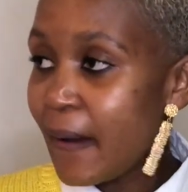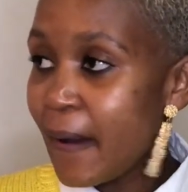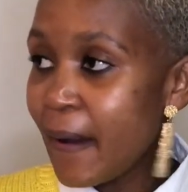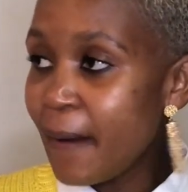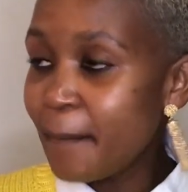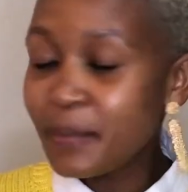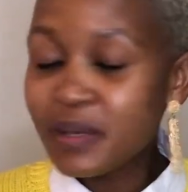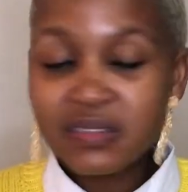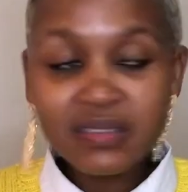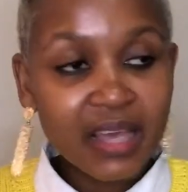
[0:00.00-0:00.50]

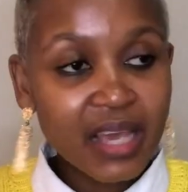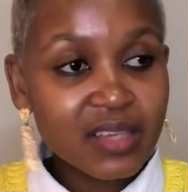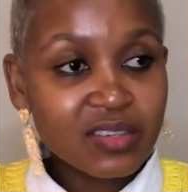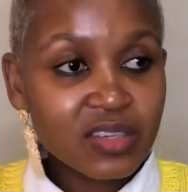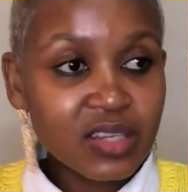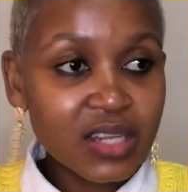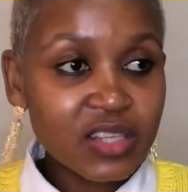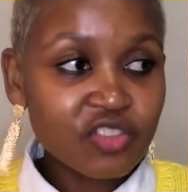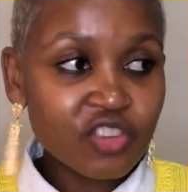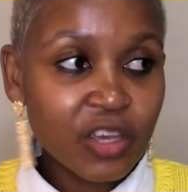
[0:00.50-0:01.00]
i must
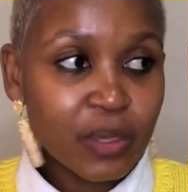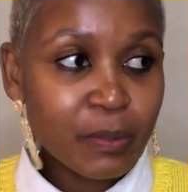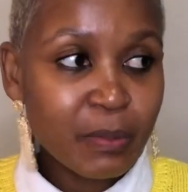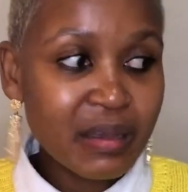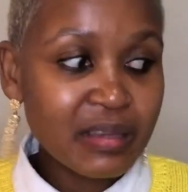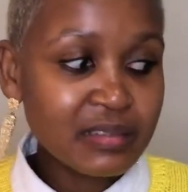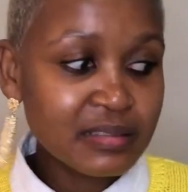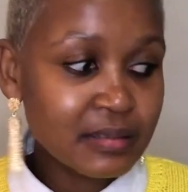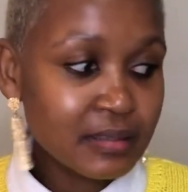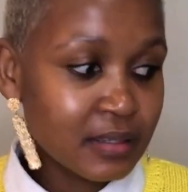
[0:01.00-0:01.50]
actually check
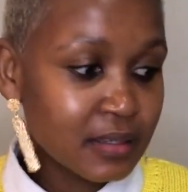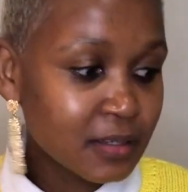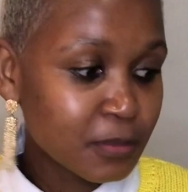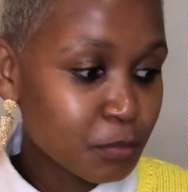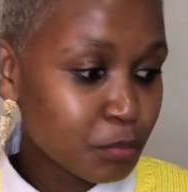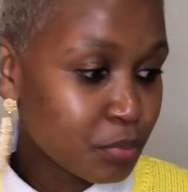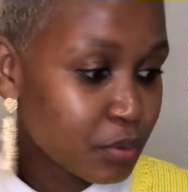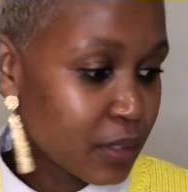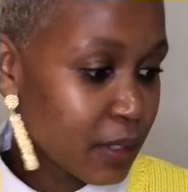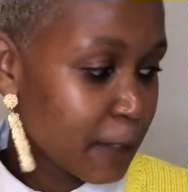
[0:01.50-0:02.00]
my
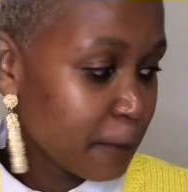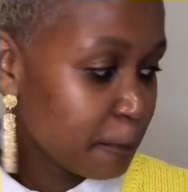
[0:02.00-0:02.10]
slip